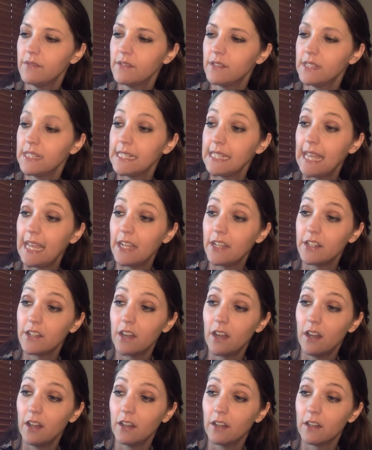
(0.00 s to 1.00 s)
Sand
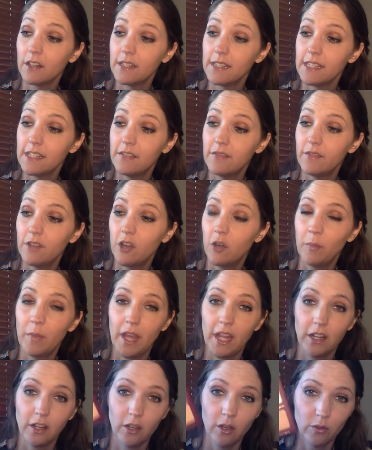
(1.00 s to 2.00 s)
Dollar, Seafoam,
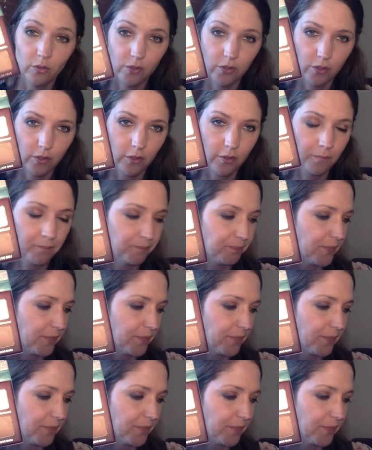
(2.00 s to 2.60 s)
and Coastal.